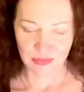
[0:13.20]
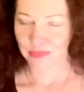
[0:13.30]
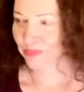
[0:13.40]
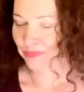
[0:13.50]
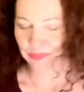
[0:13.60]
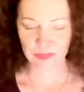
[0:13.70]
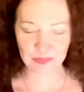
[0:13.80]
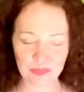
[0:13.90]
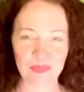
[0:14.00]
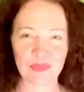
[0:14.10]
The
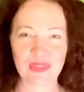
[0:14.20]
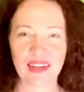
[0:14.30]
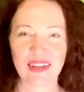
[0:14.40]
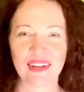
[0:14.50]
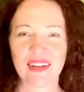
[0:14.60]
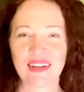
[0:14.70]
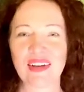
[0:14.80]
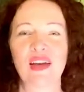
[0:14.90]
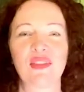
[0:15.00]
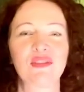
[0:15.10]

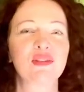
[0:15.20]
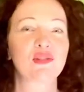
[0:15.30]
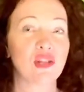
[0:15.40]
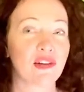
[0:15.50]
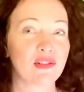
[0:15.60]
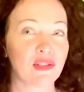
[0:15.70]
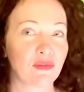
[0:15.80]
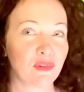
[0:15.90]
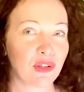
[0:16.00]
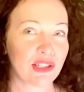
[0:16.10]
enchanted
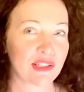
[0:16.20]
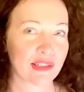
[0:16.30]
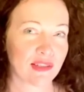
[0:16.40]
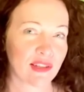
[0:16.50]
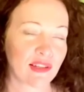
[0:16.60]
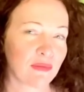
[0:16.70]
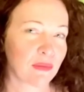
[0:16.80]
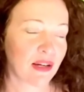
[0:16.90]
forest in my